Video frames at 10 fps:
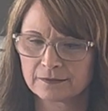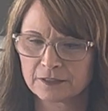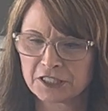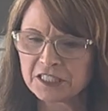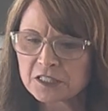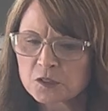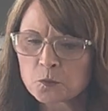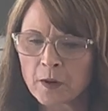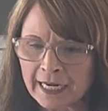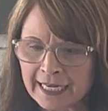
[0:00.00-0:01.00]
Jesus
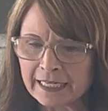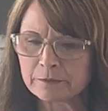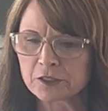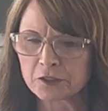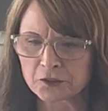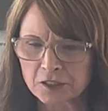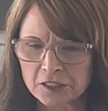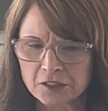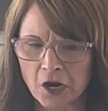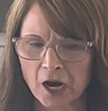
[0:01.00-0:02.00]
wanted him to search
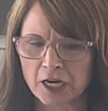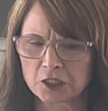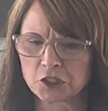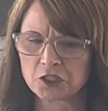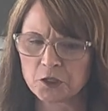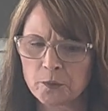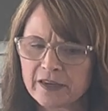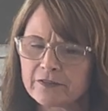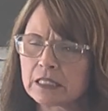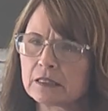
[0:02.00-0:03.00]
his heart. Do you
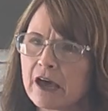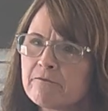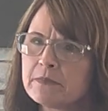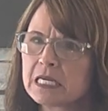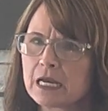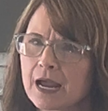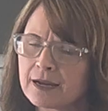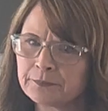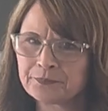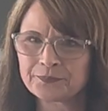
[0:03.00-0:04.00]
even love me
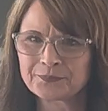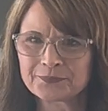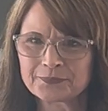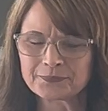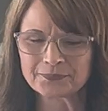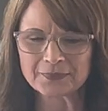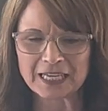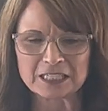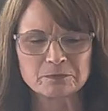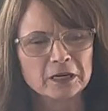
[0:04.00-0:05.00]

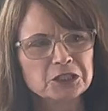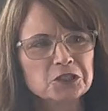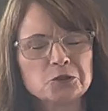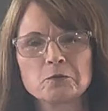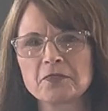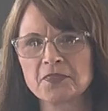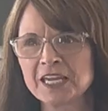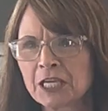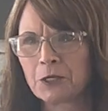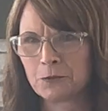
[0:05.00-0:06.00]
as much as you
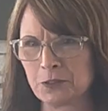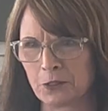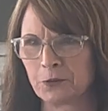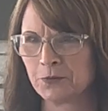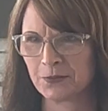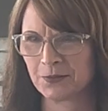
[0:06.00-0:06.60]
think you do?